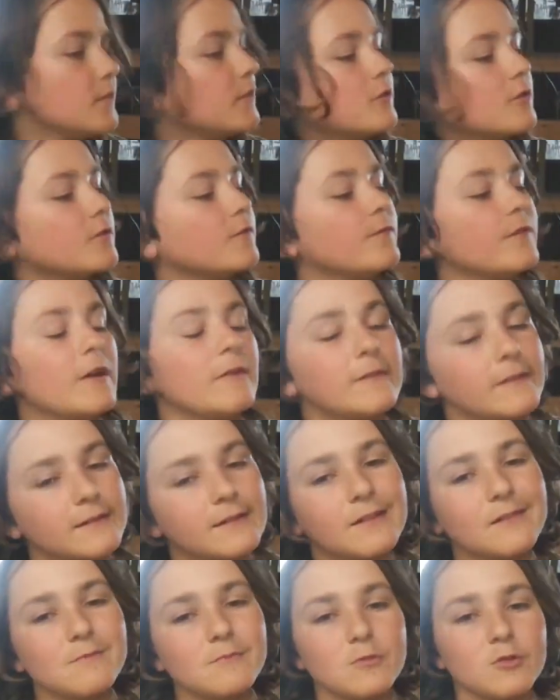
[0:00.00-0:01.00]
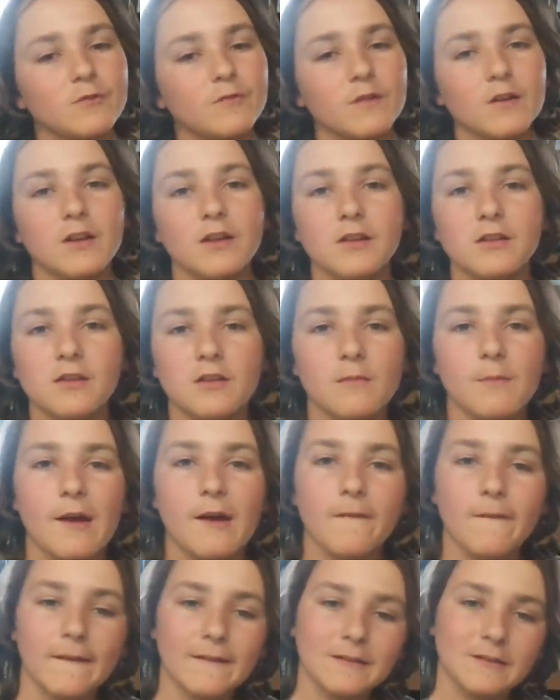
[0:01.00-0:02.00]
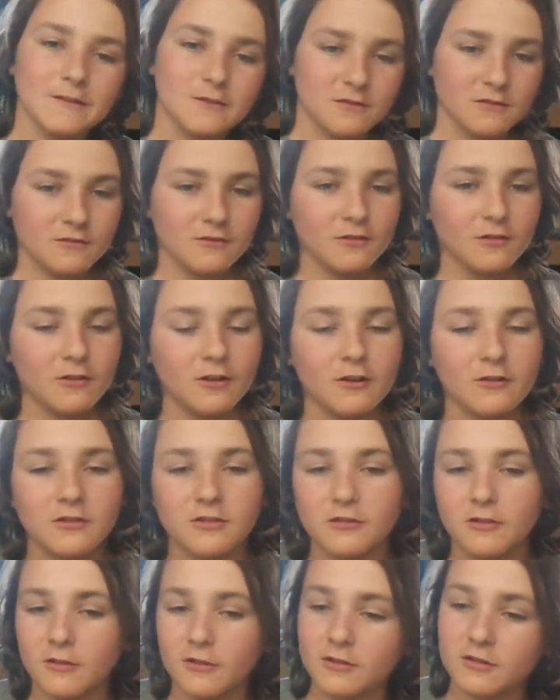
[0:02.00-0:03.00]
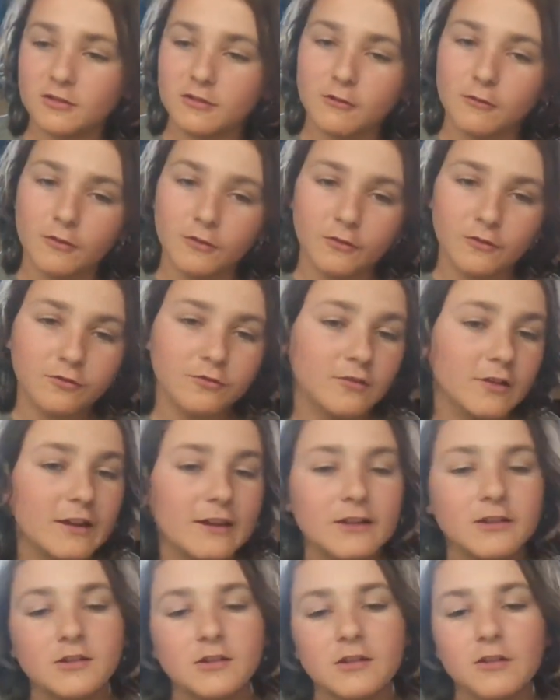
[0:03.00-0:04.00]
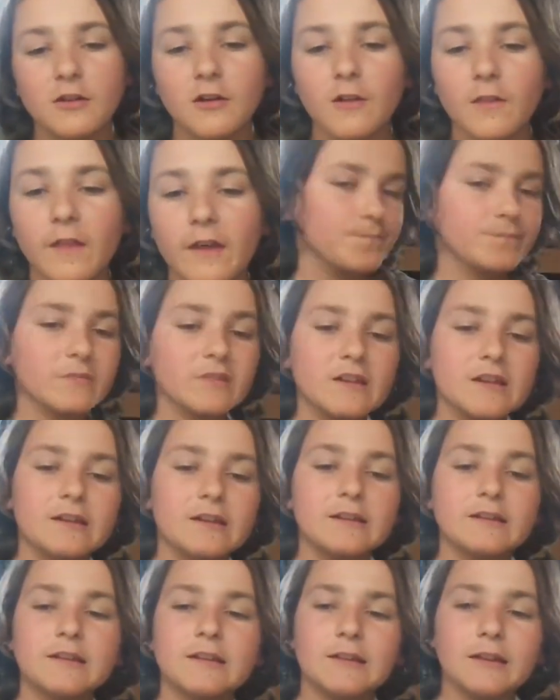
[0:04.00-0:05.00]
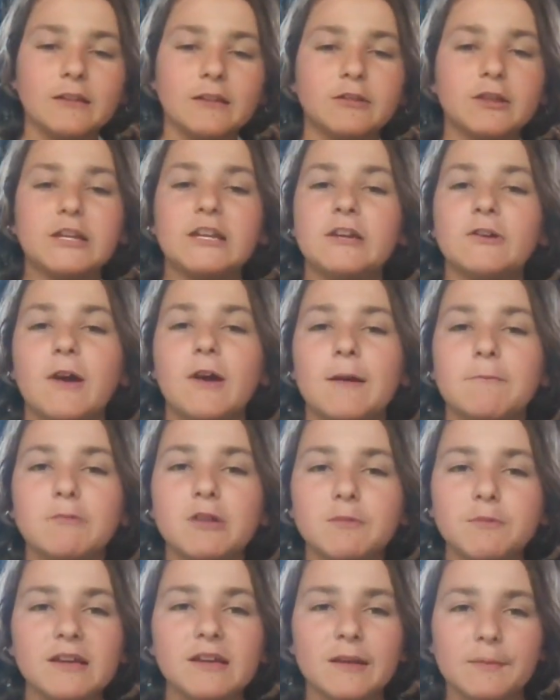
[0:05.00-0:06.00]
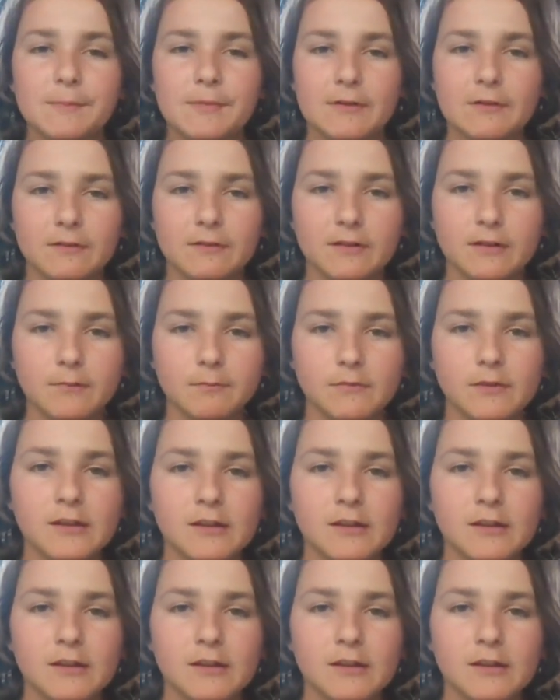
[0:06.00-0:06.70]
They're very good movies about, like, these sharks going crazy and all that. And in today's video, I'm going to be comparing them.